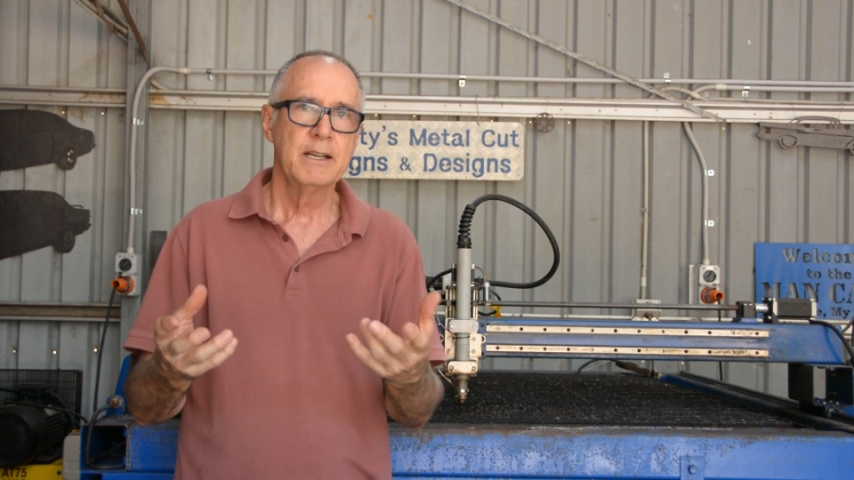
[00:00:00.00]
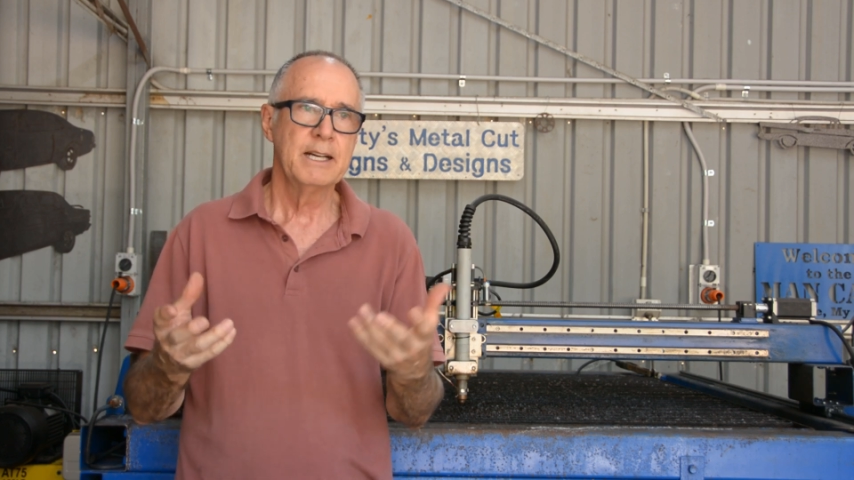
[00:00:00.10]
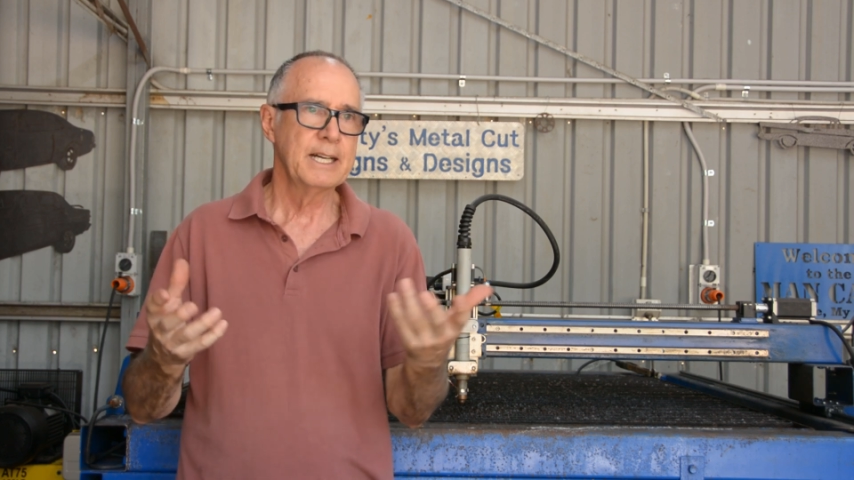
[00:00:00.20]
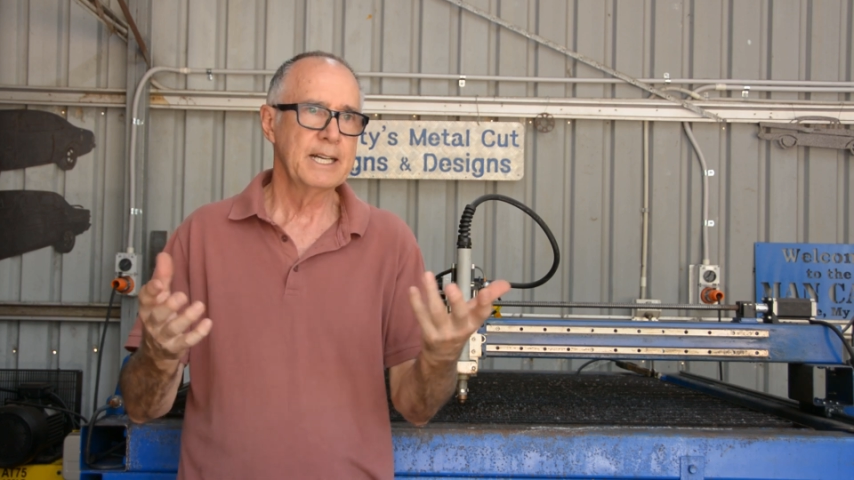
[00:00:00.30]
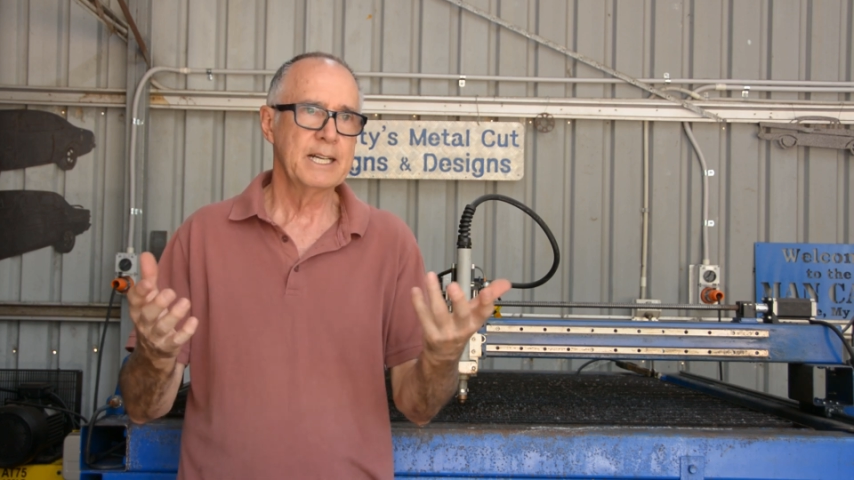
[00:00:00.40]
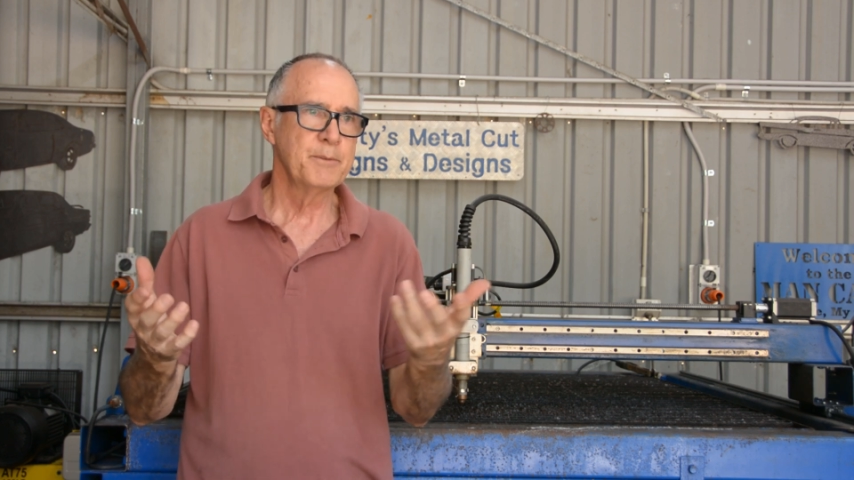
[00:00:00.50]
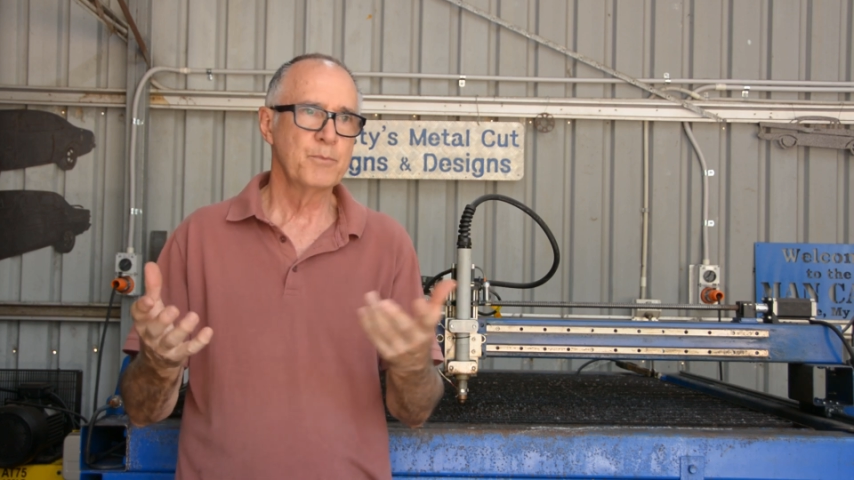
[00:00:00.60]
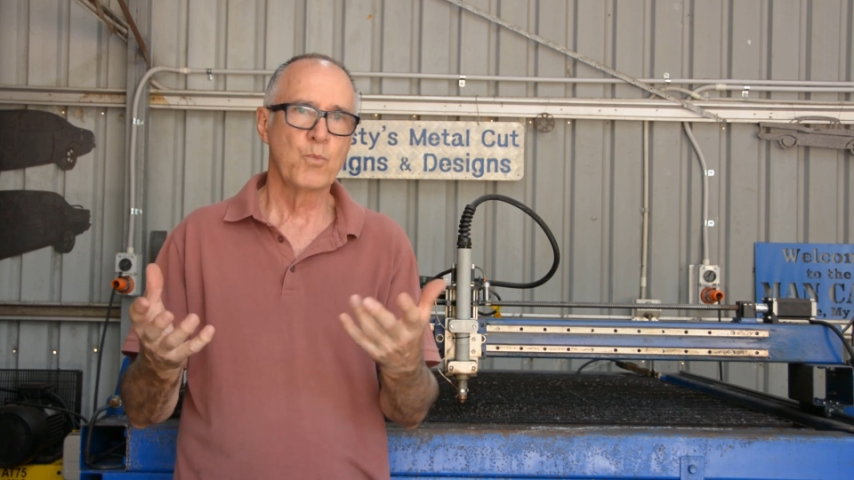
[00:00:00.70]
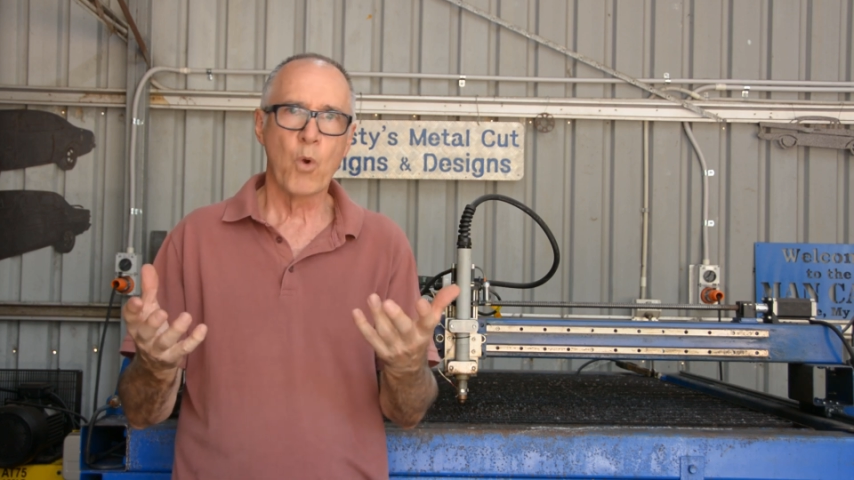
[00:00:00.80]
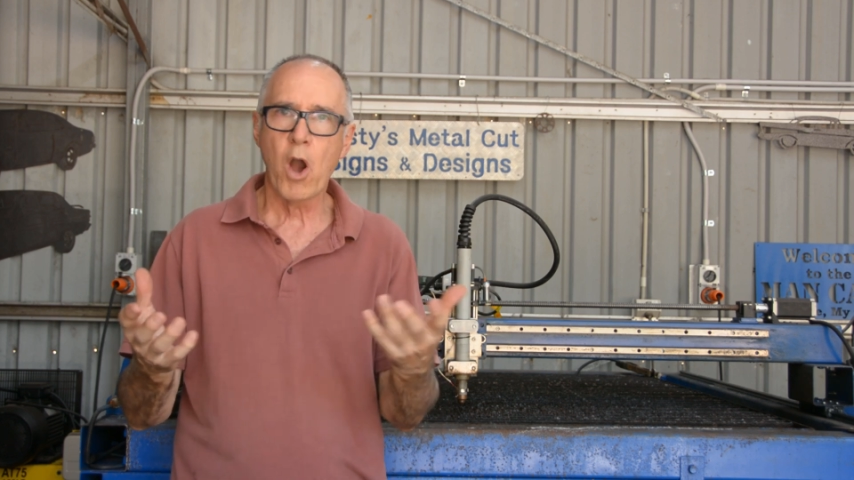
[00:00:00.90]

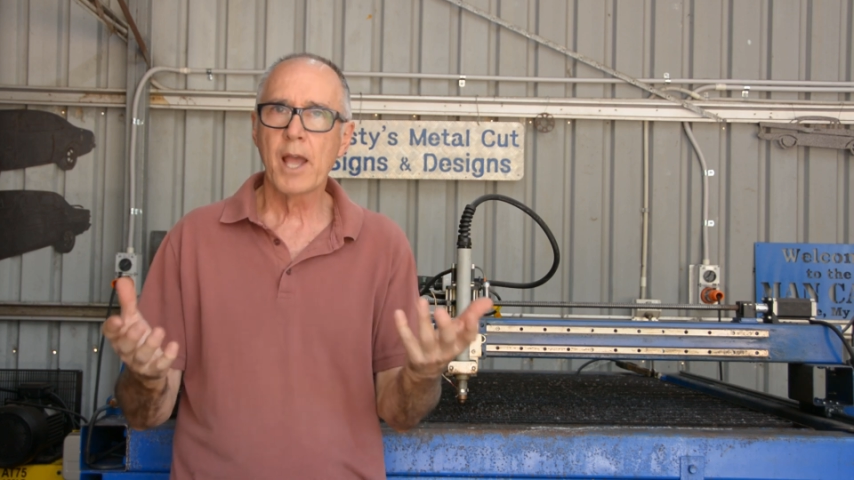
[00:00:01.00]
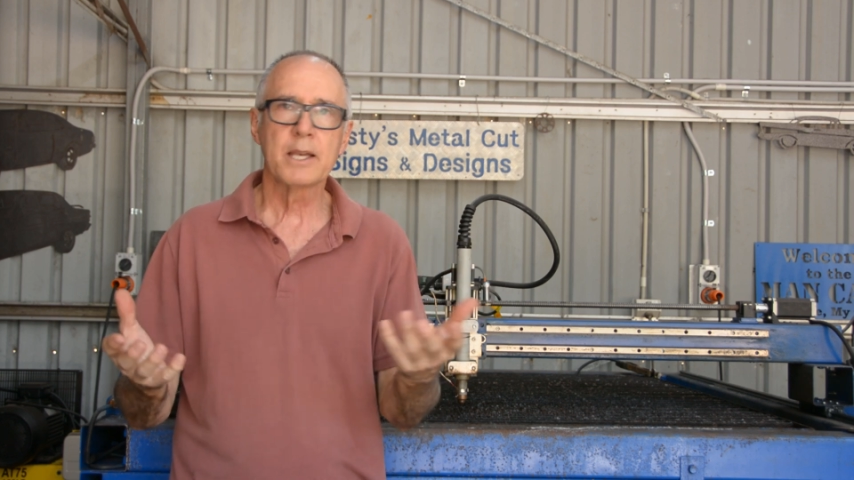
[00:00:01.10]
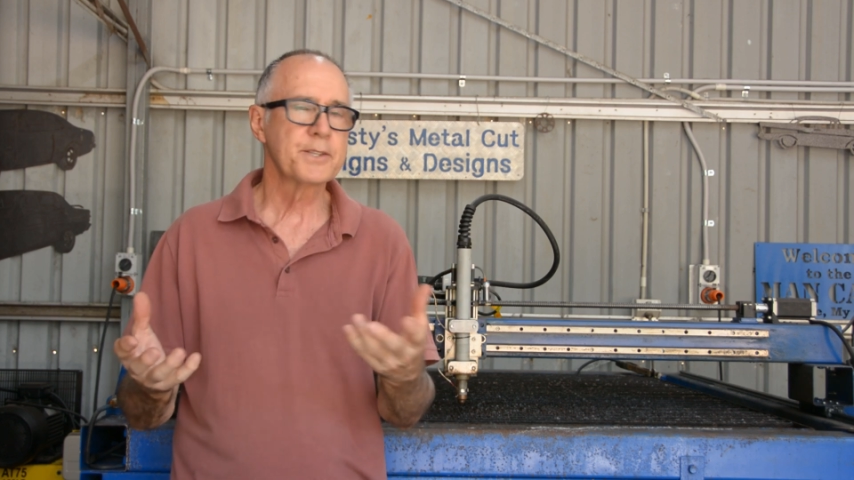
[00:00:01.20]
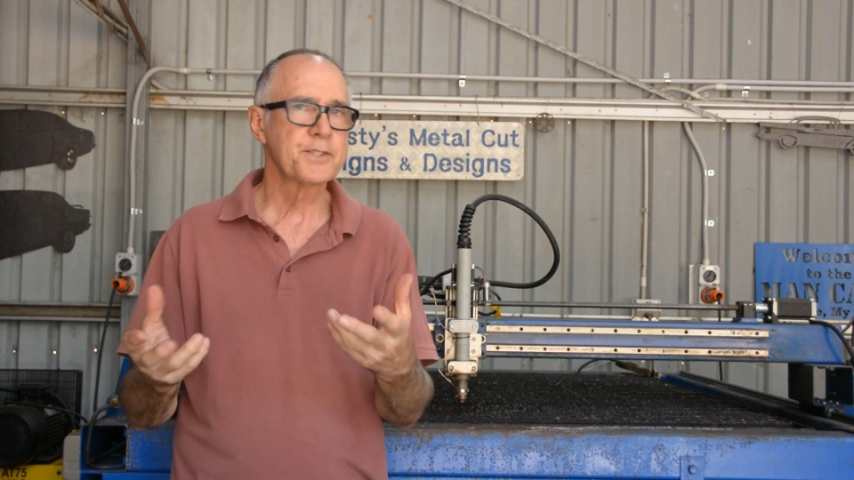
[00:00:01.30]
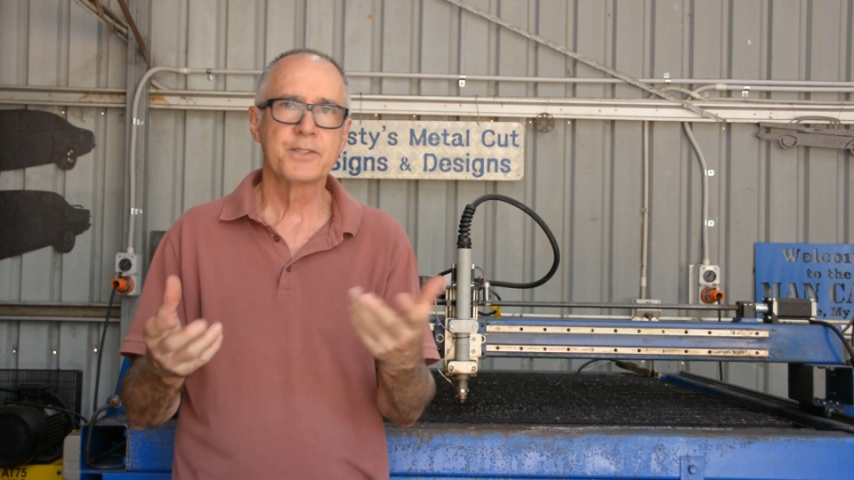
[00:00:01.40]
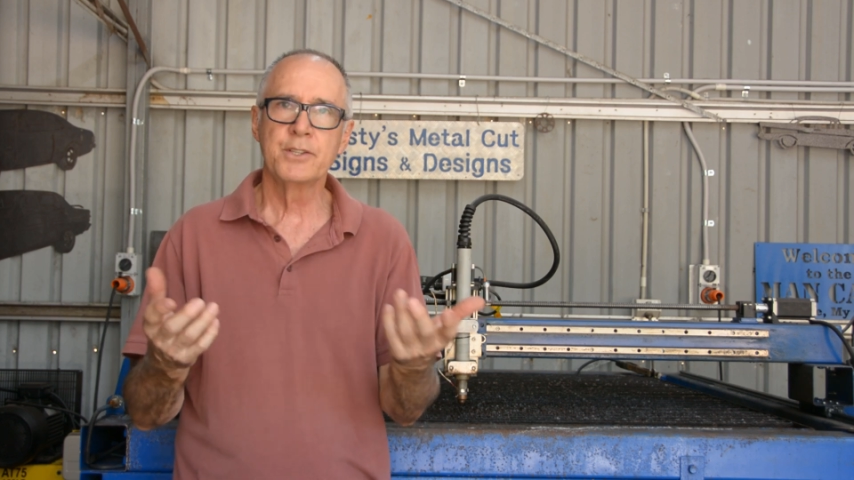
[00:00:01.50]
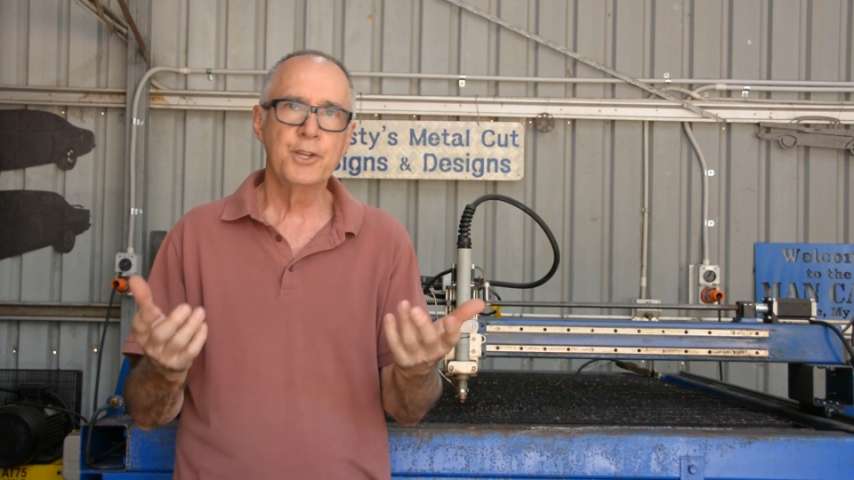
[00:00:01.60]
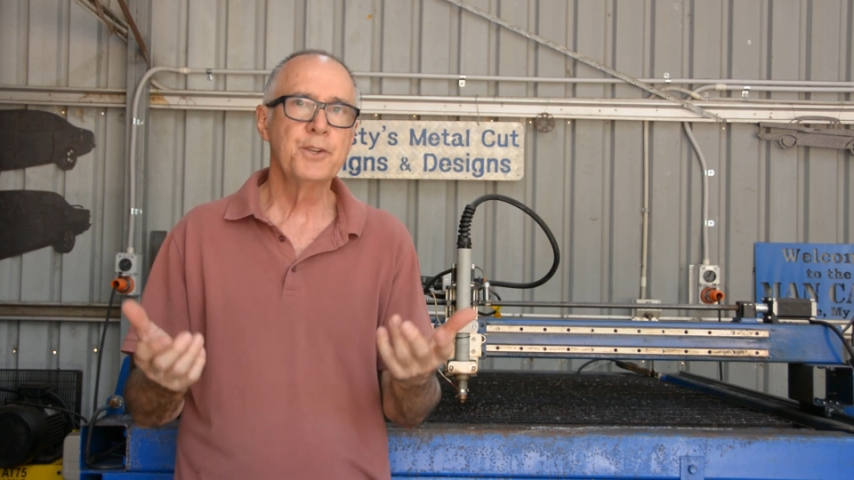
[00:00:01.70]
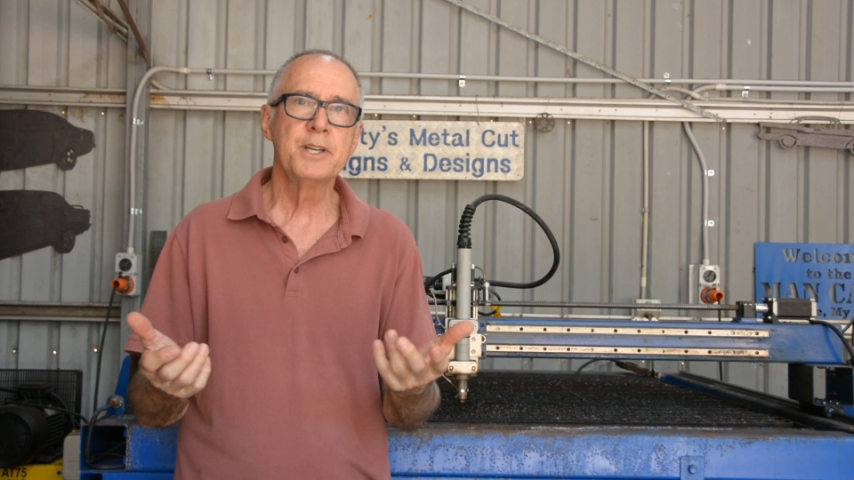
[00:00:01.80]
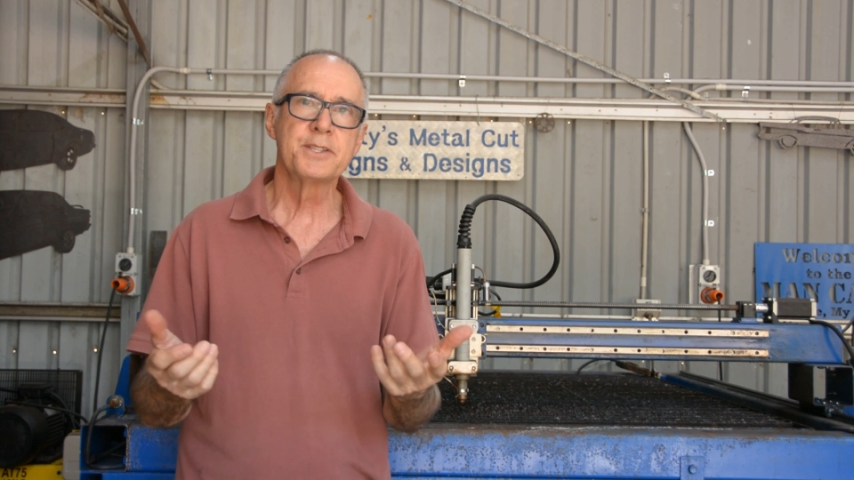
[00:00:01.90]
um, wireless
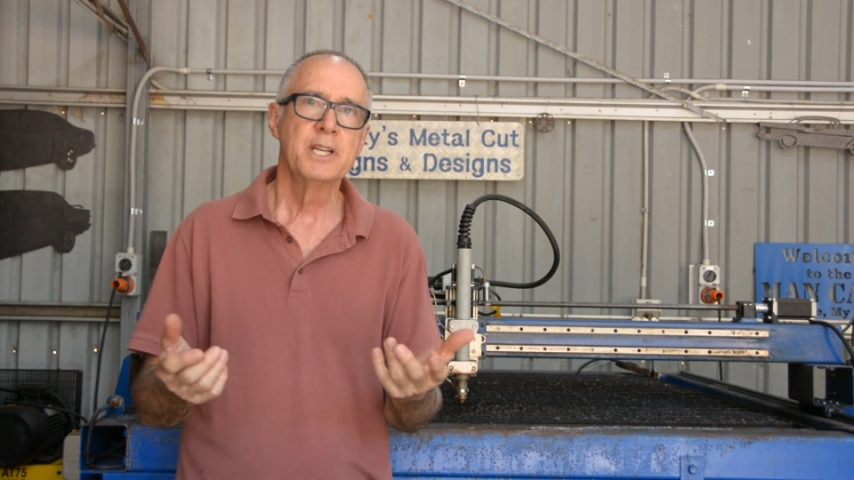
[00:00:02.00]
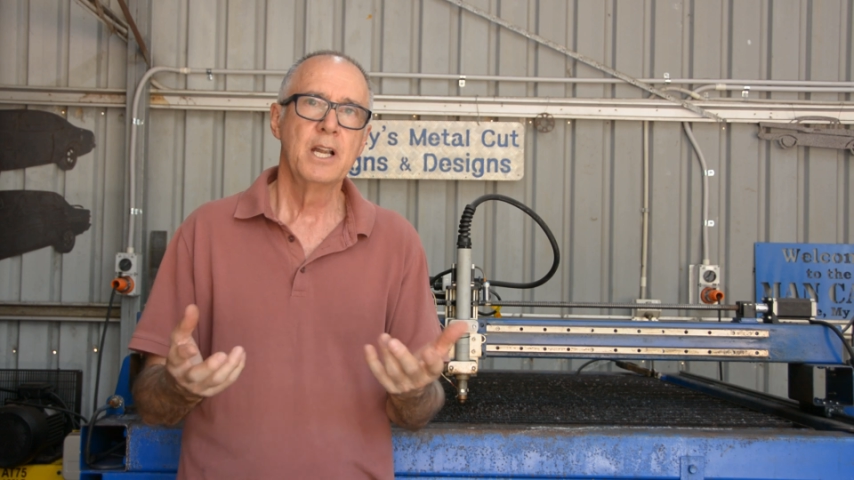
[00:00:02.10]
unit.